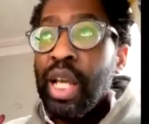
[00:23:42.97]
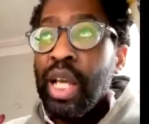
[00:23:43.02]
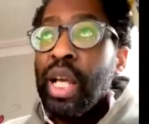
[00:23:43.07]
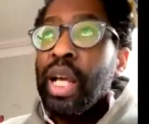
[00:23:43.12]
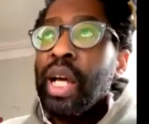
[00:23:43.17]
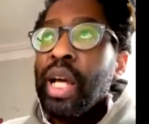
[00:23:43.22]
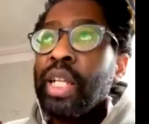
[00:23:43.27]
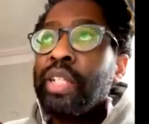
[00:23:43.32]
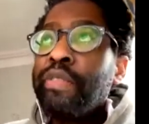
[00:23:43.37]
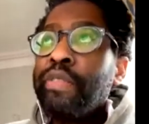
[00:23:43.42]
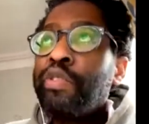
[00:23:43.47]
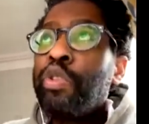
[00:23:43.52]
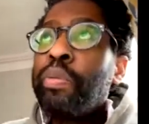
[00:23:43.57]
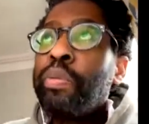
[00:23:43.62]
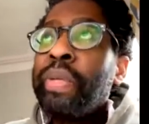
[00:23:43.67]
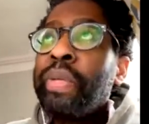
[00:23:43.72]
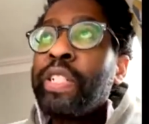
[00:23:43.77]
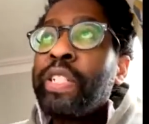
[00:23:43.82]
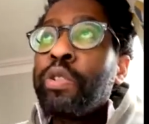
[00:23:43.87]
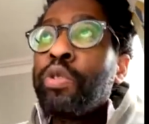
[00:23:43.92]
And if you're
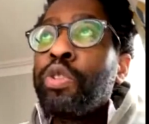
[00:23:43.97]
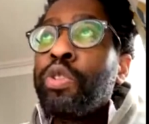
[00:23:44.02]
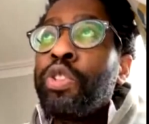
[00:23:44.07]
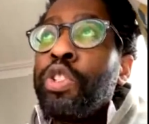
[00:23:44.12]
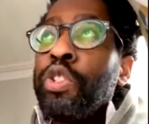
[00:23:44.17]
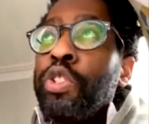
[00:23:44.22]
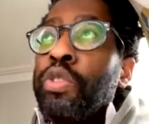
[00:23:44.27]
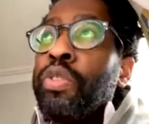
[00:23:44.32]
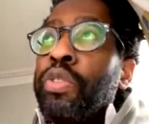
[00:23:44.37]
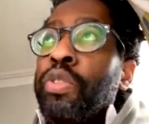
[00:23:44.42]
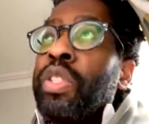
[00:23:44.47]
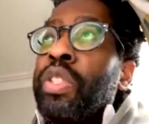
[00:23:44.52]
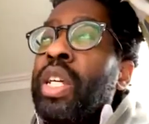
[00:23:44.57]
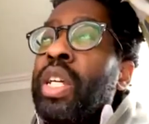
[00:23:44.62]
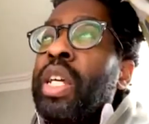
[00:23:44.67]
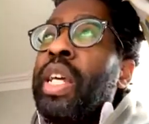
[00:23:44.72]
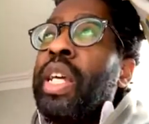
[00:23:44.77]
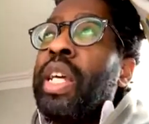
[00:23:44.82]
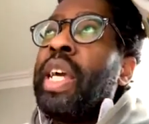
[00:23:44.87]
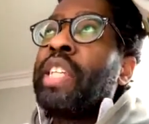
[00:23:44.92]
medical students,
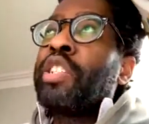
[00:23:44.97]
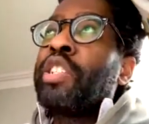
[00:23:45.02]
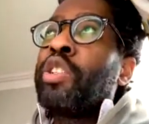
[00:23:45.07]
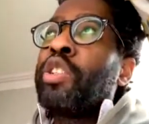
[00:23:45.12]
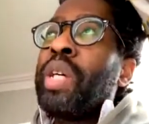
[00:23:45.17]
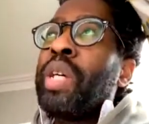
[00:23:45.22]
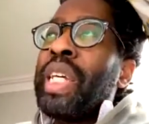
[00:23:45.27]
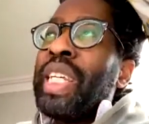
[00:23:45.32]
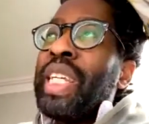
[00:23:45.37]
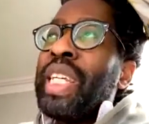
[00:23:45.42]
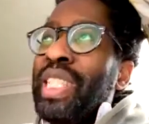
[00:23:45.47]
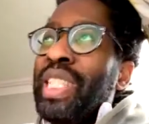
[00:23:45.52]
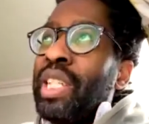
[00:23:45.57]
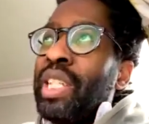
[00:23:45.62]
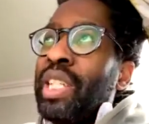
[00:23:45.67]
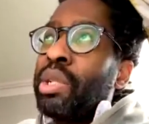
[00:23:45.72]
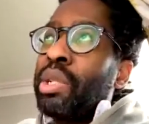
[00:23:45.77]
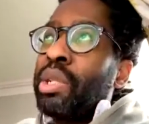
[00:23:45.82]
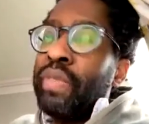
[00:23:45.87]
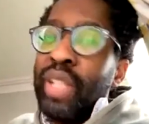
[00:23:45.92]
it's a lot easier to
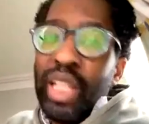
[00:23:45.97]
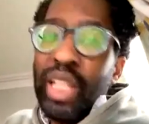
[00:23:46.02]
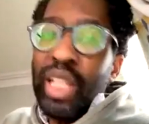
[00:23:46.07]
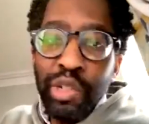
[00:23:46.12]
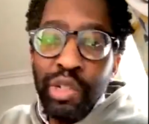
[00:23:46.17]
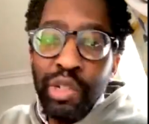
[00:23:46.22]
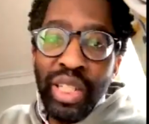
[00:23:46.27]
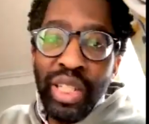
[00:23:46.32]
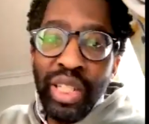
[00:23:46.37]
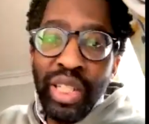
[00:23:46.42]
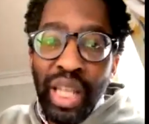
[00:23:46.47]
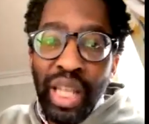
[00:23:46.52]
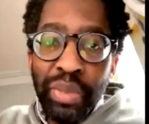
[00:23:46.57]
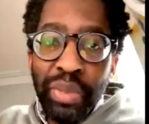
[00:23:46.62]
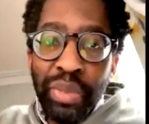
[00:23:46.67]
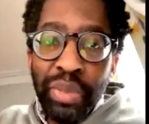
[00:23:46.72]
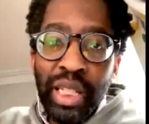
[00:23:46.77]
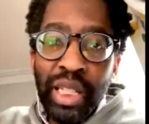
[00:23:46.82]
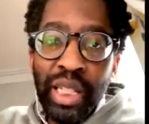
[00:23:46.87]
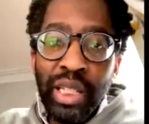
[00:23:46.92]
have a letter
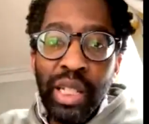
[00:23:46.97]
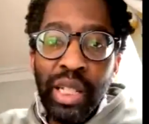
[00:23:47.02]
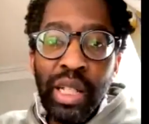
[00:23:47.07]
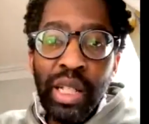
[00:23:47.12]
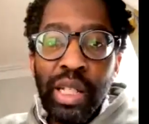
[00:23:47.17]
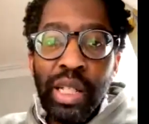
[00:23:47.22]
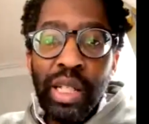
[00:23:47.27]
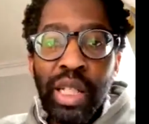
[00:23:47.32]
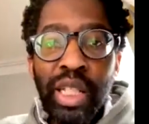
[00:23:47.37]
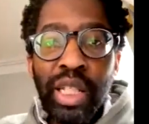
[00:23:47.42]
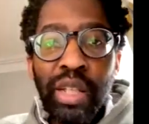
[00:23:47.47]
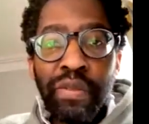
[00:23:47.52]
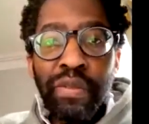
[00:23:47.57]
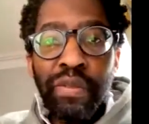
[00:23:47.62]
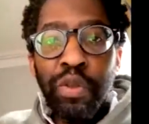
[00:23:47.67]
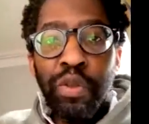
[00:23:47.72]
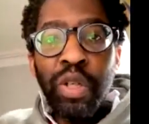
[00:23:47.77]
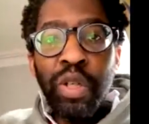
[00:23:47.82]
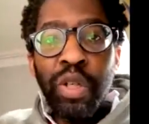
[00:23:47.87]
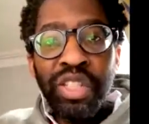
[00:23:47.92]
accepted than if
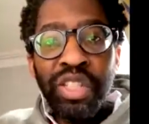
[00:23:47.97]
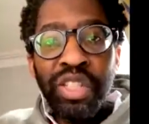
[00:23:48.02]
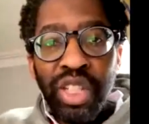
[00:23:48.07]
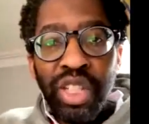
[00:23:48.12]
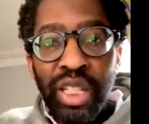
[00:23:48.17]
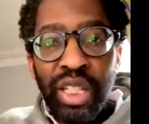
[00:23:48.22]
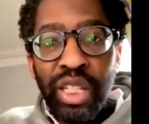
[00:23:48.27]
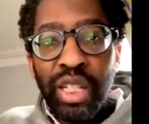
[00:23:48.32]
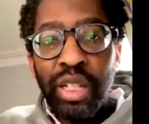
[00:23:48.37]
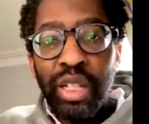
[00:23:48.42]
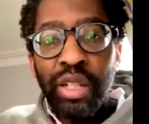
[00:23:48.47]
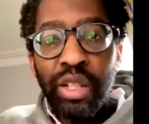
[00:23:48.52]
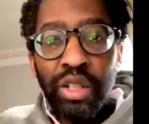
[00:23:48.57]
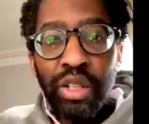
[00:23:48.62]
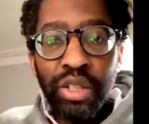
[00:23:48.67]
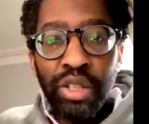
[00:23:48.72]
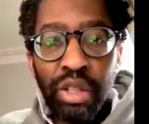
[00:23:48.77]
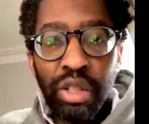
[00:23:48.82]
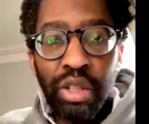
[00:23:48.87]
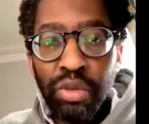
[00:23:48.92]
you're a senior
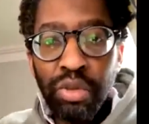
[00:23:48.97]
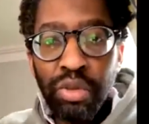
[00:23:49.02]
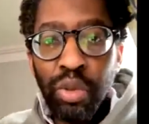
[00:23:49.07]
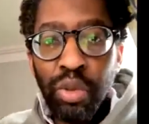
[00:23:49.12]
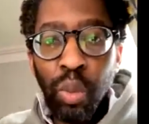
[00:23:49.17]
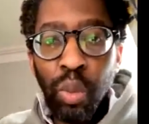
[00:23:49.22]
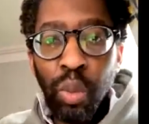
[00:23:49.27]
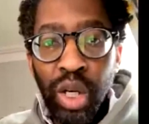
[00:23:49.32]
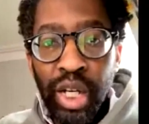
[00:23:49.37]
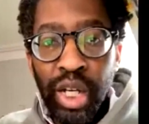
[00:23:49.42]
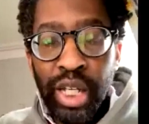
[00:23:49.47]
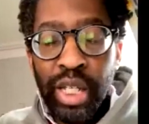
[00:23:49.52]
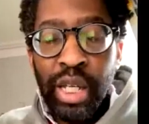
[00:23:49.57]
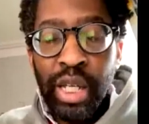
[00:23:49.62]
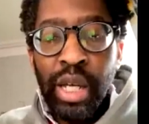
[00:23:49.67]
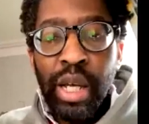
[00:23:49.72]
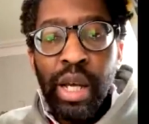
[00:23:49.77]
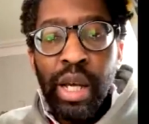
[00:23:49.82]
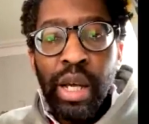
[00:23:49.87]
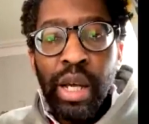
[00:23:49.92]
consultant. Why?
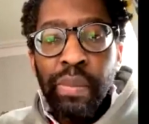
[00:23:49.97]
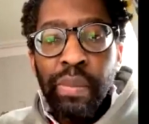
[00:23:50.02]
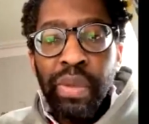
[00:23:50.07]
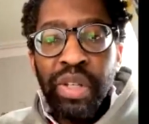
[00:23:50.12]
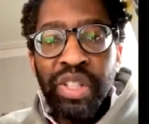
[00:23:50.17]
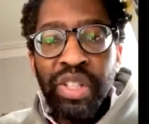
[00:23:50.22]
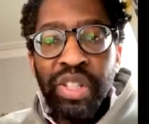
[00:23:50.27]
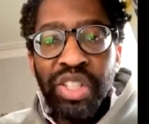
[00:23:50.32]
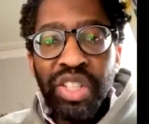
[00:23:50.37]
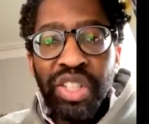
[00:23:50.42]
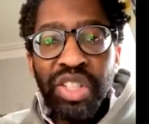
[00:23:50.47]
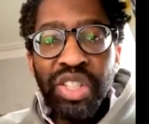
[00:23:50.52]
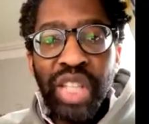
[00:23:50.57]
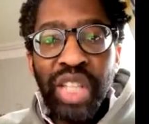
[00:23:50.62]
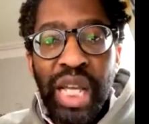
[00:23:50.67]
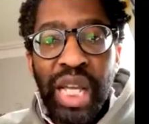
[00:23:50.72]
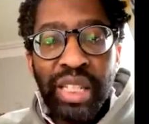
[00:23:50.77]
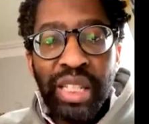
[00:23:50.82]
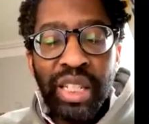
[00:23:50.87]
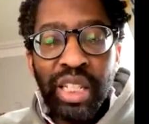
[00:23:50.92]
Because the
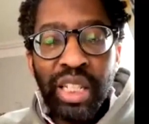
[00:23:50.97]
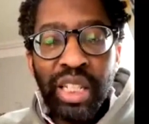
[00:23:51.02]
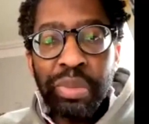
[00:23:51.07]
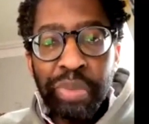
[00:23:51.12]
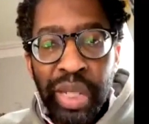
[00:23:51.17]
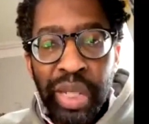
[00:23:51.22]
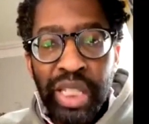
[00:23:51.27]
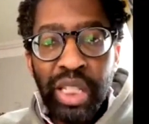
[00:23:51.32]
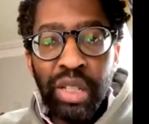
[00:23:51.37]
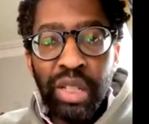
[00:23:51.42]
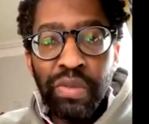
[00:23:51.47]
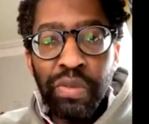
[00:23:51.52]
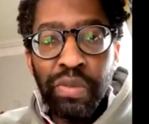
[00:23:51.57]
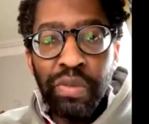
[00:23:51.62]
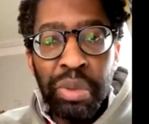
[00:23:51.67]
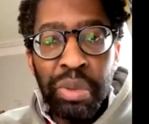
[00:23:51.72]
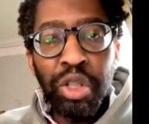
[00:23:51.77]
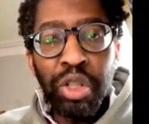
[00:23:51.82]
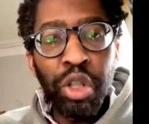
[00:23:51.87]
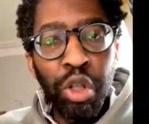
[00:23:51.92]
standard expected from you
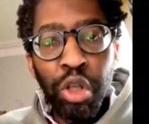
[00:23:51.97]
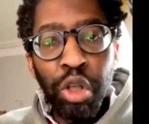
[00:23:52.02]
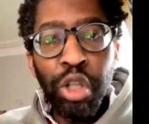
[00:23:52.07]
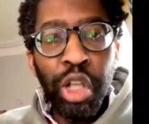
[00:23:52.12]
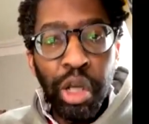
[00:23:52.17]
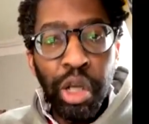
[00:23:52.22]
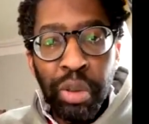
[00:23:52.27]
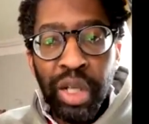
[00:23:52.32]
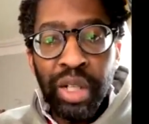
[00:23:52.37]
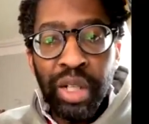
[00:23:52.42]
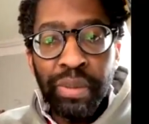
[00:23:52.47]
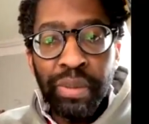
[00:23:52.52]
is a lot lower.